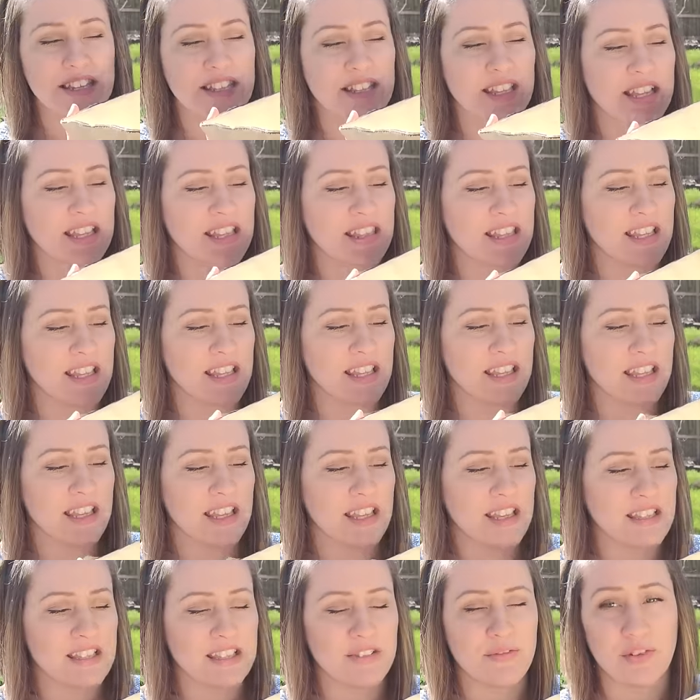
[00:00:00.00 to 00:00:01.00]
I think
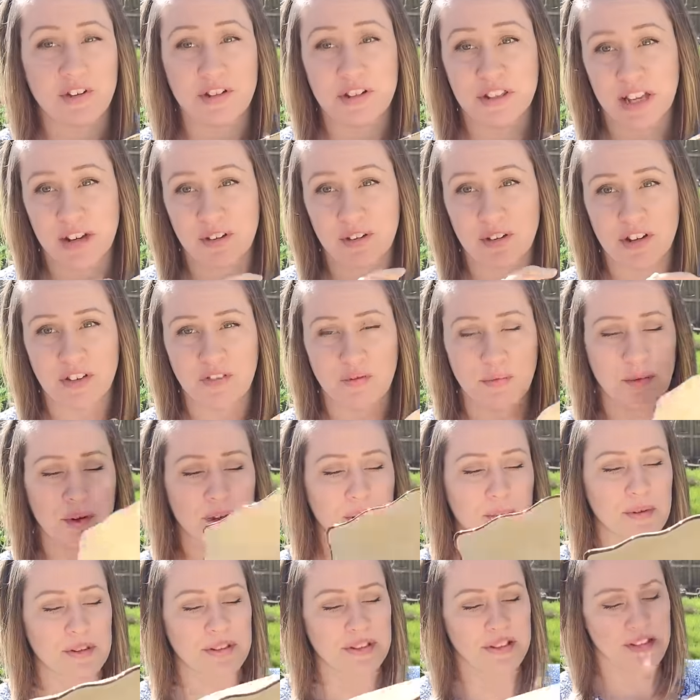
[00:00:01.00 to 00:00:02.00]
is for decorative
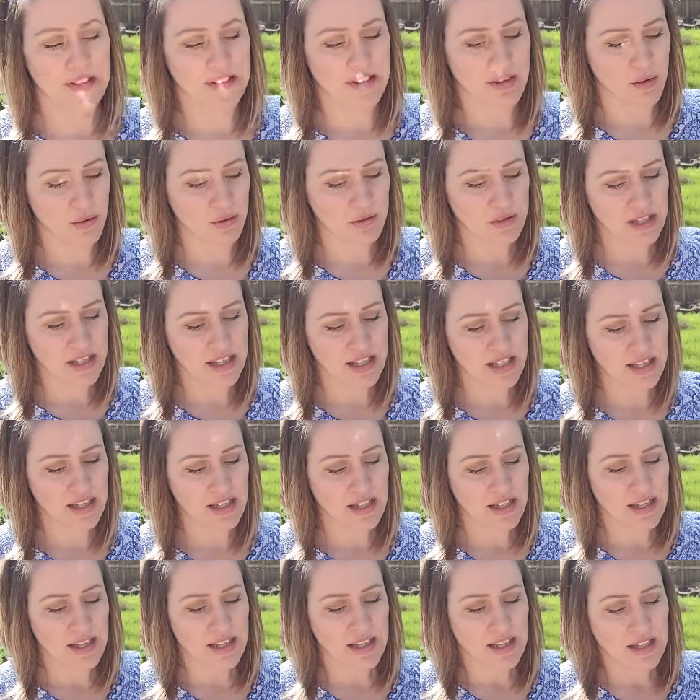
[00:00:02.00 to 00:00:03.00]
purposes only.
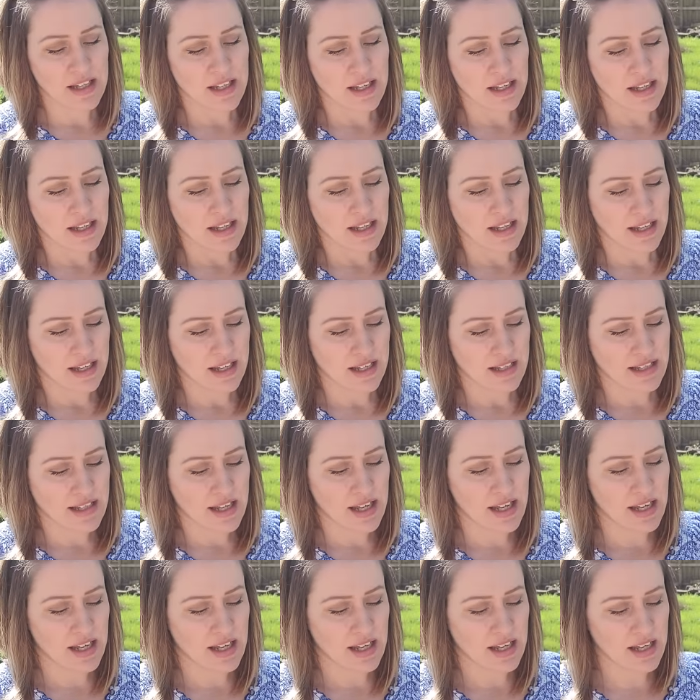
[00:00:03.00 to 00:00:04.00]
It
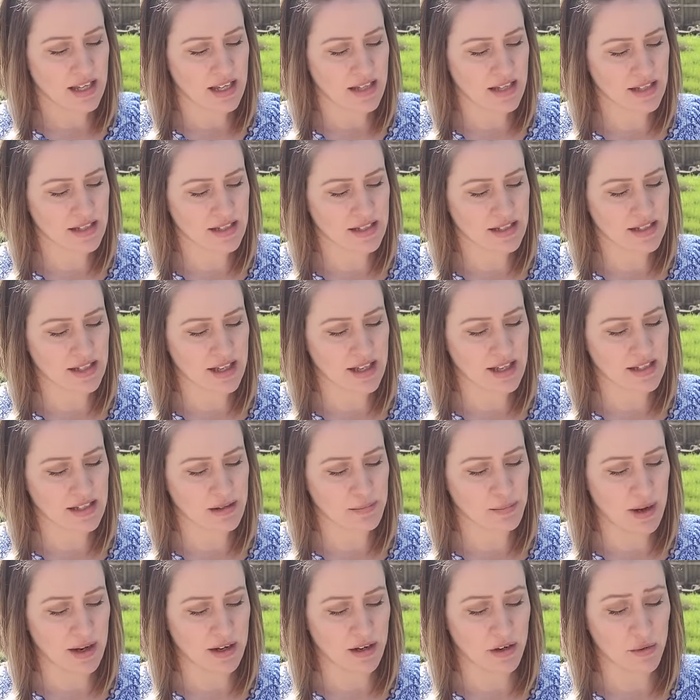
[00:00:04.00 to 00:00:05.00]
says
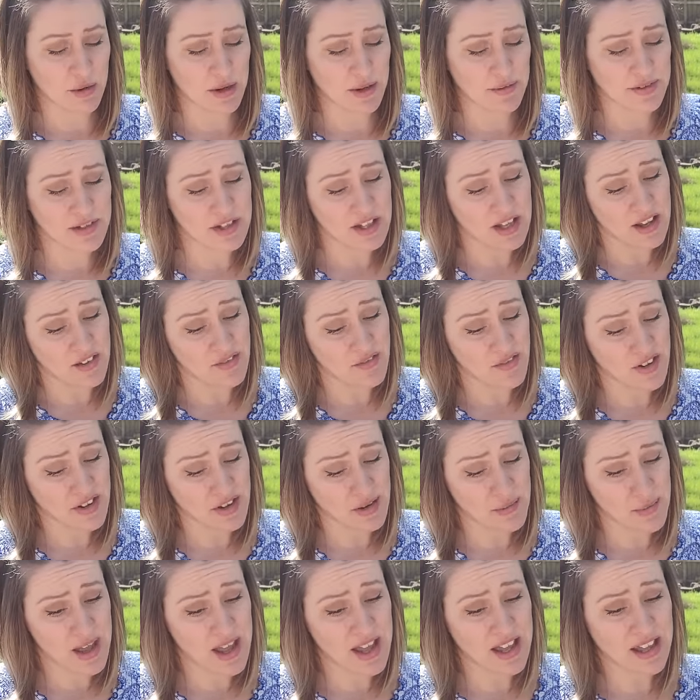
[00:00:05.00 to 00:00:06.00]
microwave safe on
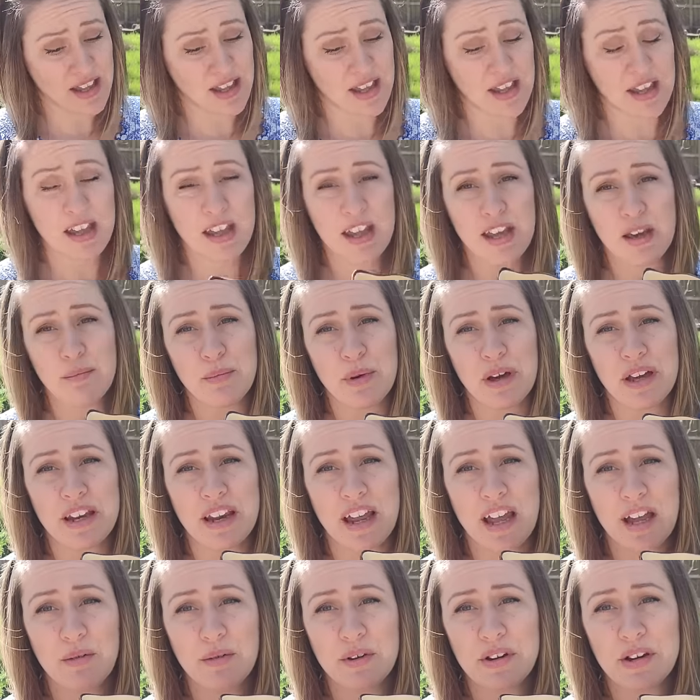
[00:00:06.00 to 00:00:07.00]
the back, but
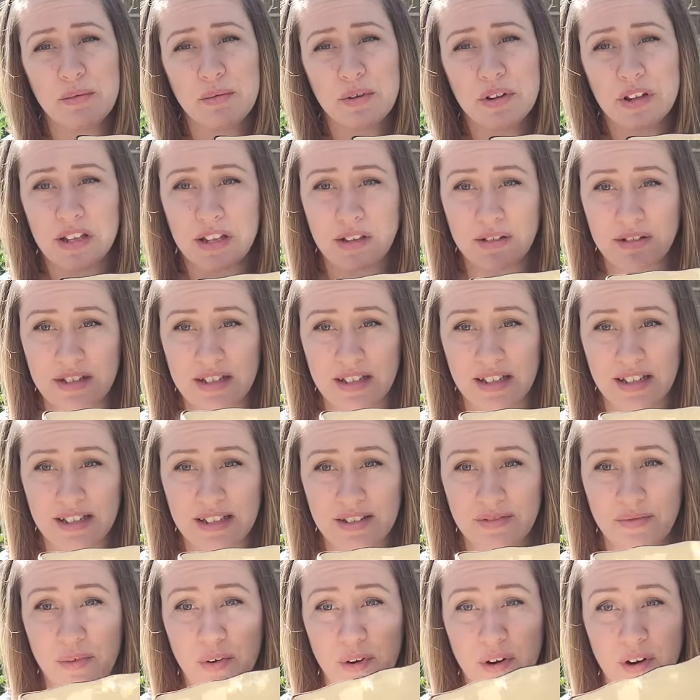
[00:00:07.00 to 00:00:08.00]
I wouldn't really use
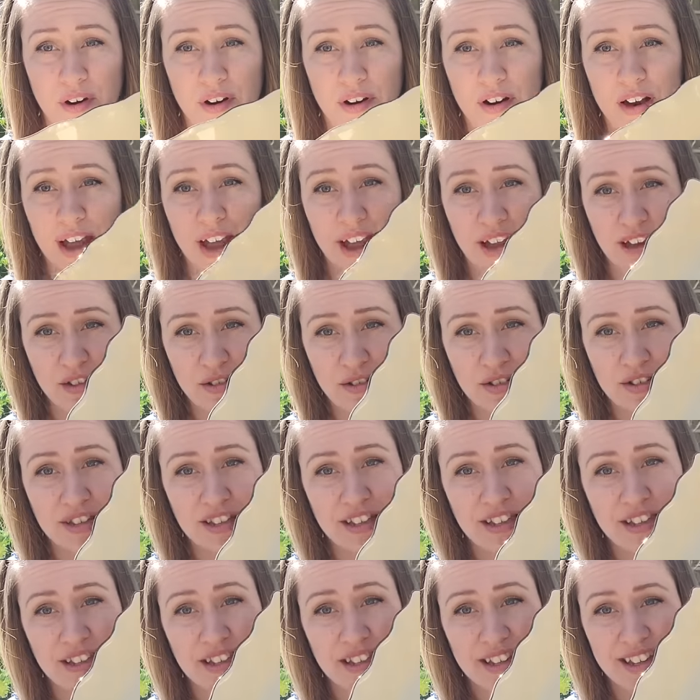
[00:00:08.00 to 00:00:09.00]
this for
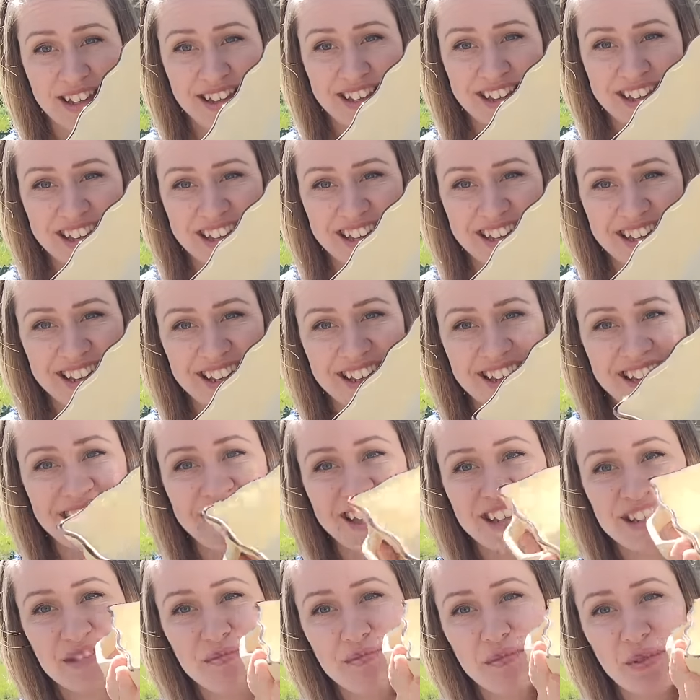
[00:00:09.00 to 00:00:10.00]
actually eating.
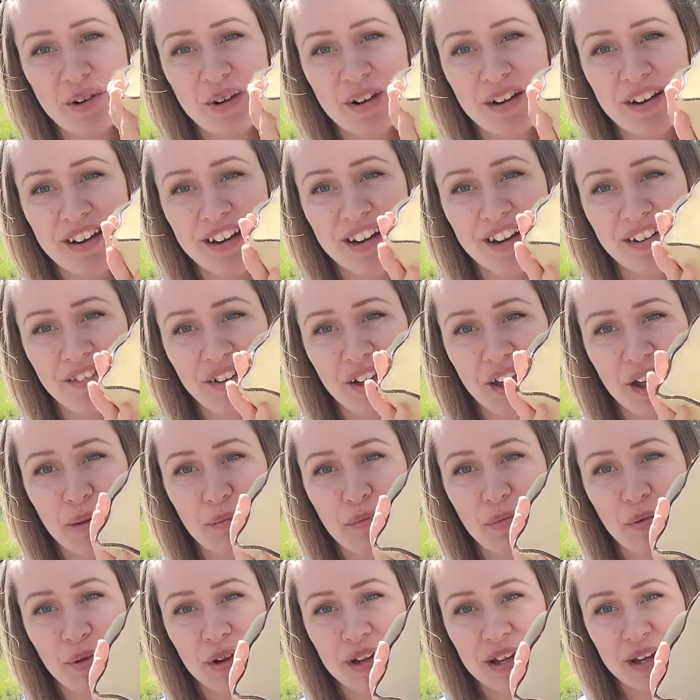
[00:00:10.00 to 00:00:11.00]
It's more of a
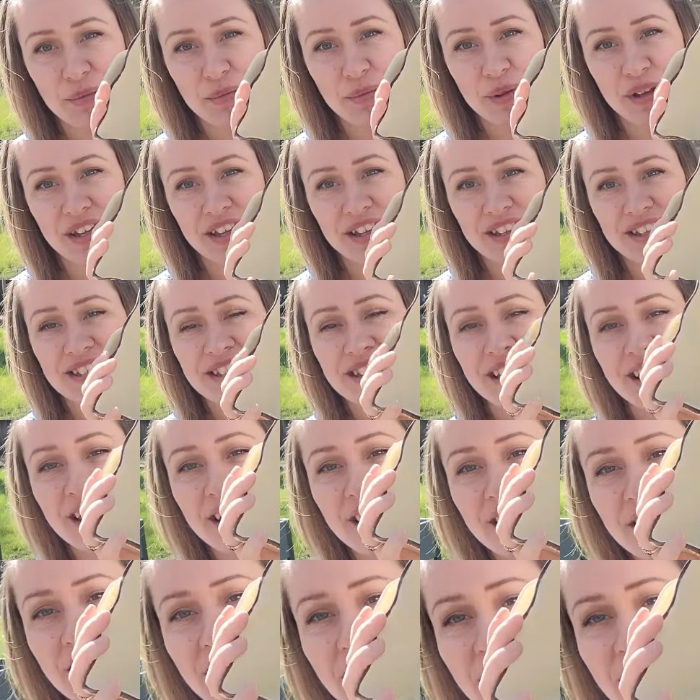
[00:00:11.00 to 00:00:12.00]
pretty piece. It